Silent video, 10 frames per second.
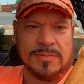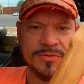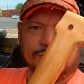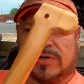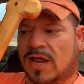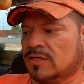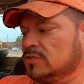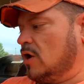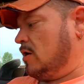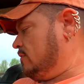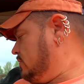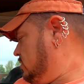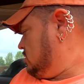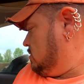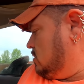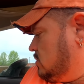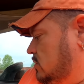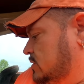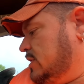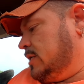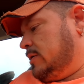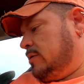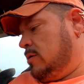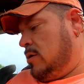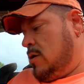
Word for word: they gave me three dollars off it was only 10